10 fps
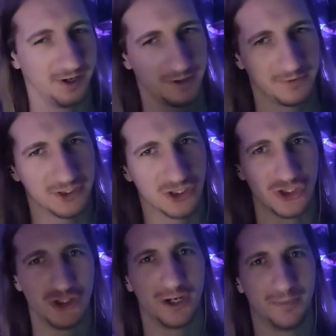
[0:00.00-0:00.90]
why don't we just
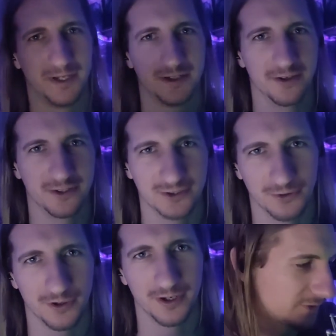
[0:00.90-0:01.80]
jump into the
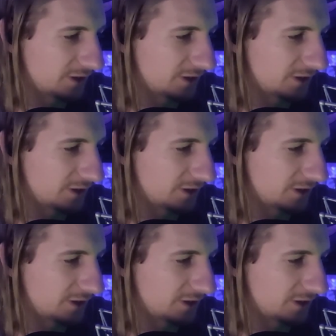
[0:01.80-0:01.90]
story?